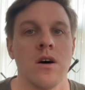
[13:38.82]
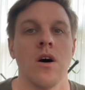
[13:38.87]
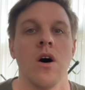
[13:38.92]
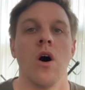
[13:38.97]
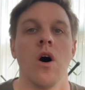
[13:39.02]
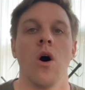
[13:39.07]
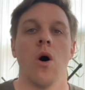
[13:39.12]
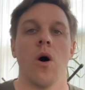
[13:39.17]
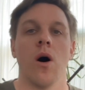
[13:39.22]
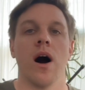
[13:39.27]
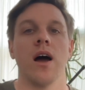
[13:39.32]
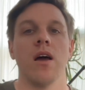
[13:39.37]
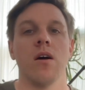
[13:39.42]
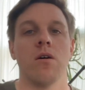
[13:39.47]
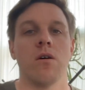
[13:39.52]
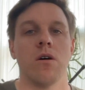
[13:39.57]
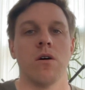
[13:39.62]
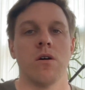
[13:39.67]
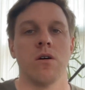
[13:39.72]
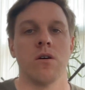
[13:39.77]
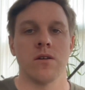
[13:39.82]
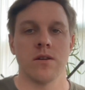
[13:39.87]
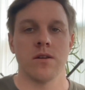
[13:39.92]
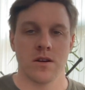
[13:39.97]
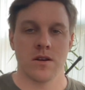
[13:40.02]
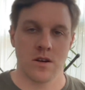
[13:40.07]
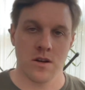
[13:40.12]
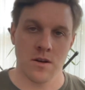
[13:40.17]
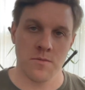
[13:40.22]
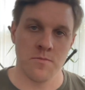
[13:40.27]
Ohayo.
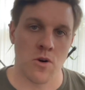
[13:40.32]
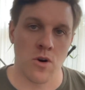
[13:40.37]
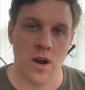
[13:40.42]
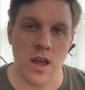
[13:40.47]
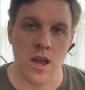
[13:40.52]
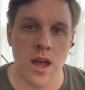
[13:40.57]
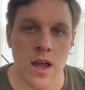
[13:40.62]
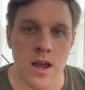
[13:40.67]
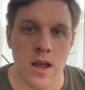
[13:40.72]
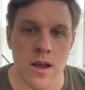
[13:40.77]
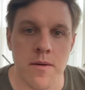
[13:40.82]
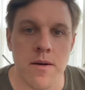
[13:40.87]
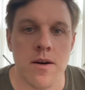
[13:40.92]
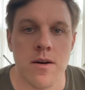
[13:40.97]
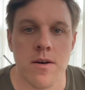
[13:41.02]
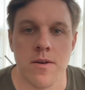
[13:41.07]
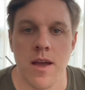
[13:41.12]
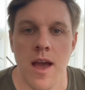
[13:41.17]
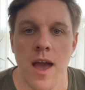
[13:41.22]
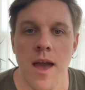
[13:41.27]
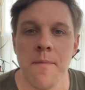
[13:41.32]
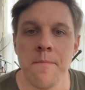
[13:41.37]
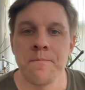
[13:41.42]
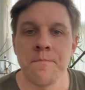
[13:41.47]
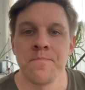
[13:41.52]
Good morning. Okay.